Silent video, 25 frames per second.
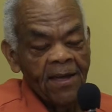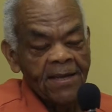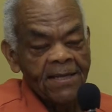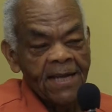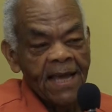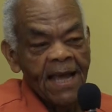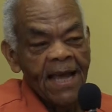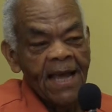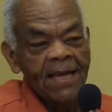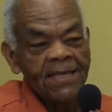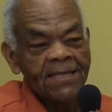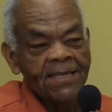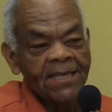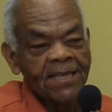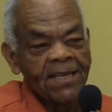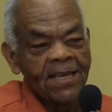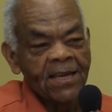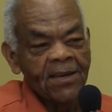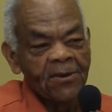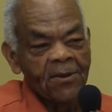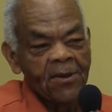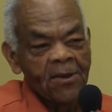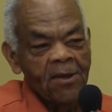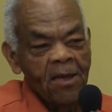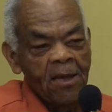task
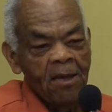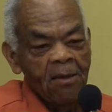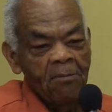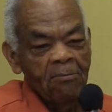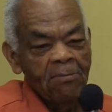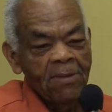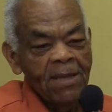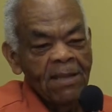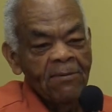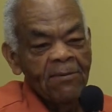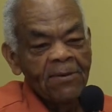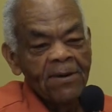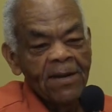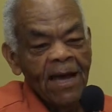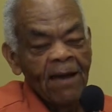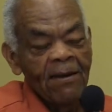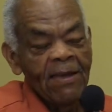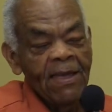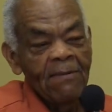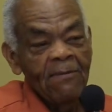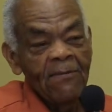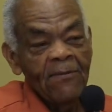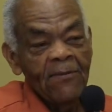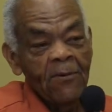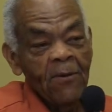here, believe it or not,
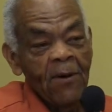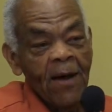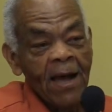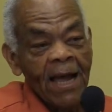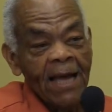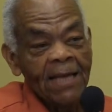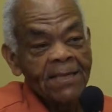even before I